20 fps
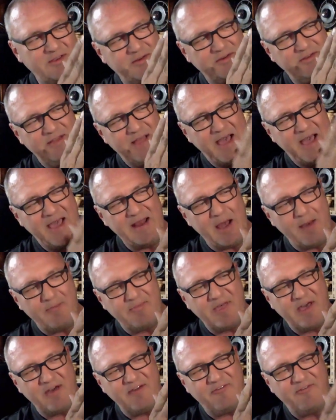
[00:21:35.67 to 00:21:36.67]
You could line
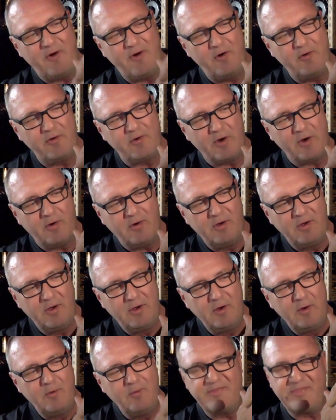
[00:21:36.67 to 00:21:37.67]
up that photo
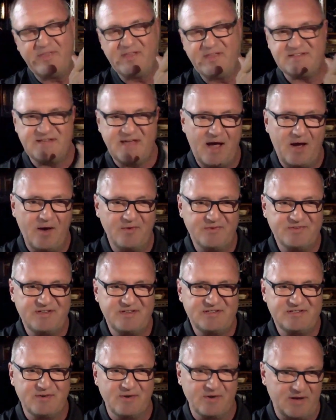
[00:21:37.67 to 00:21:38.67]
with its
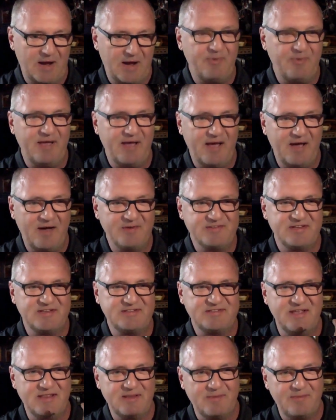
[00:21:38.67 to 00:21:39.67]
houses or a couple
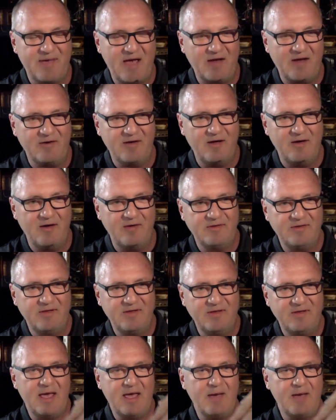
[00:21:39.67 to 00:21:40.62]
houses in the background